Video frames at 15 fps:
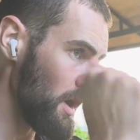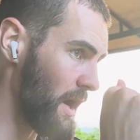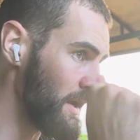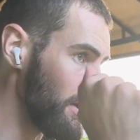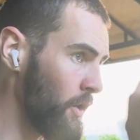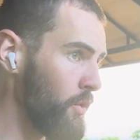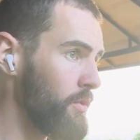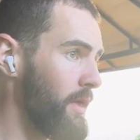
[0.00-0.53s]
I
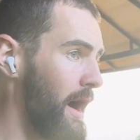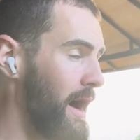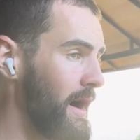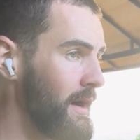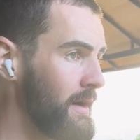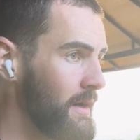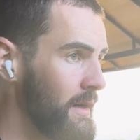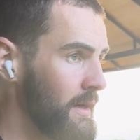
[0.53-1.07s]
know that.
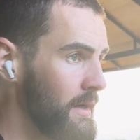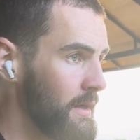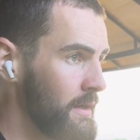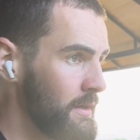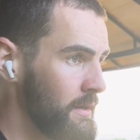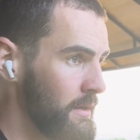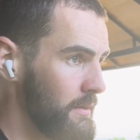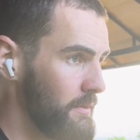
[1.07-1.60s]

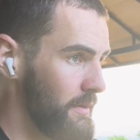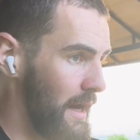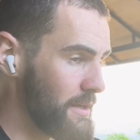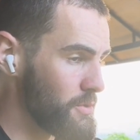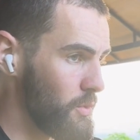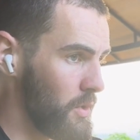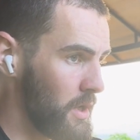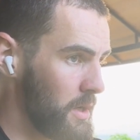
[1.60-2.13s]

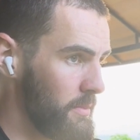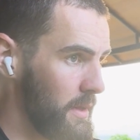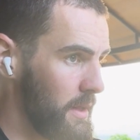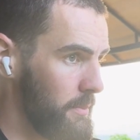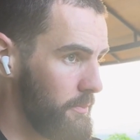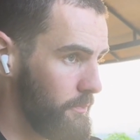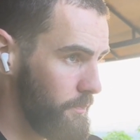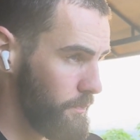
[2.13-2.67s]
That's all going to
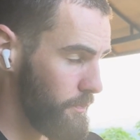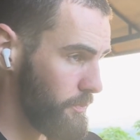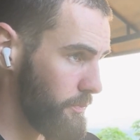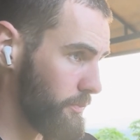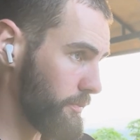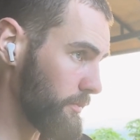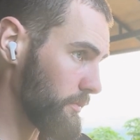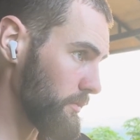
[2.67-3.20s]
be
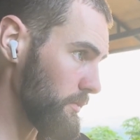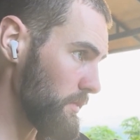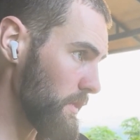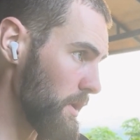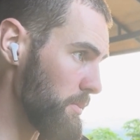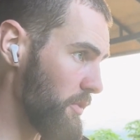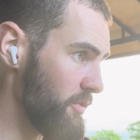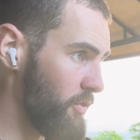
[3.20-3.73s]

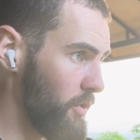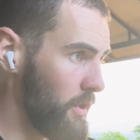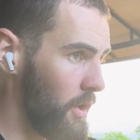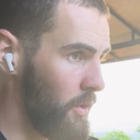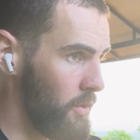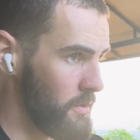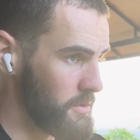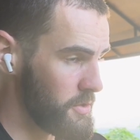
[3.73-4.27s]
before the
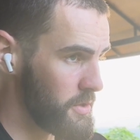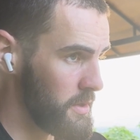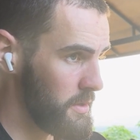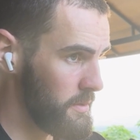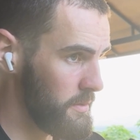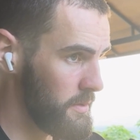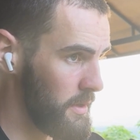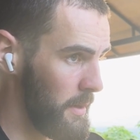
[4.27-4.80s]
launch.
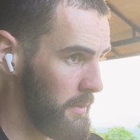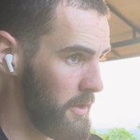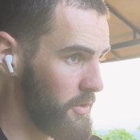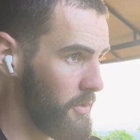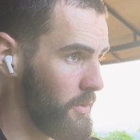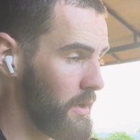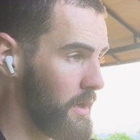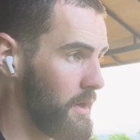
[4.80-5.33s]
I'm going to
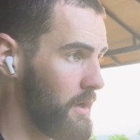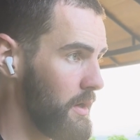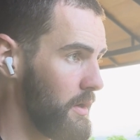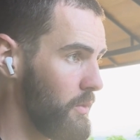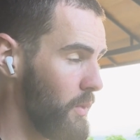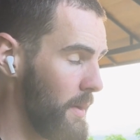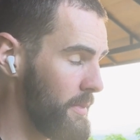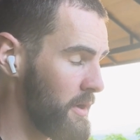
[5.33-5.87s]
do a
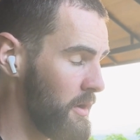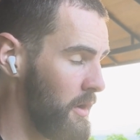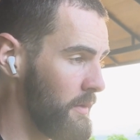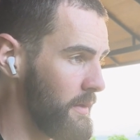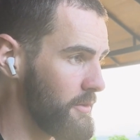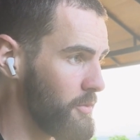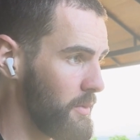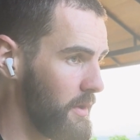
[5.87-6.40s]
Webinar
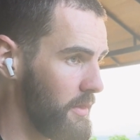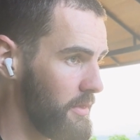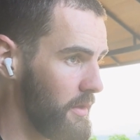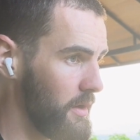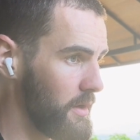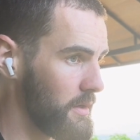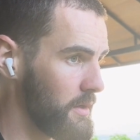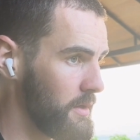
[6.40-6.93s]
on the
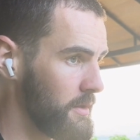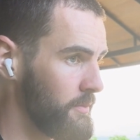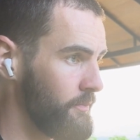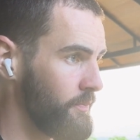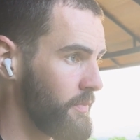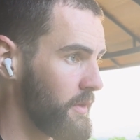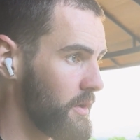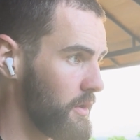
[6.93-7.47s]
23rd.
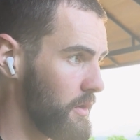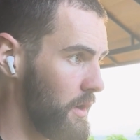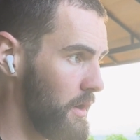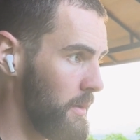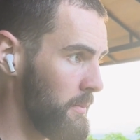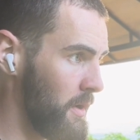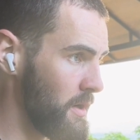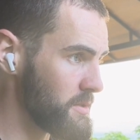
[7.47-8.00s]

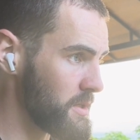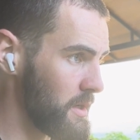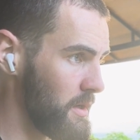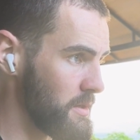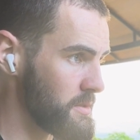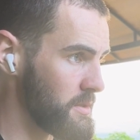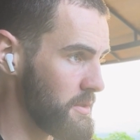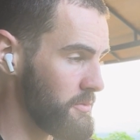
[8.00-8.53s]
A
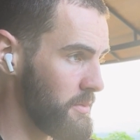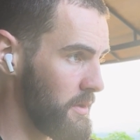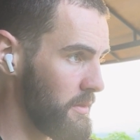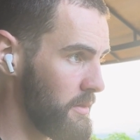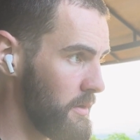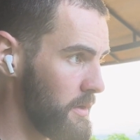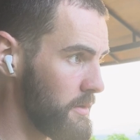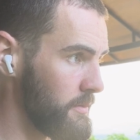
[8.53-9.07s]
masterclass on the
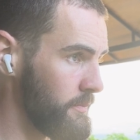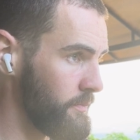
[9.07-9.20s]
23rd.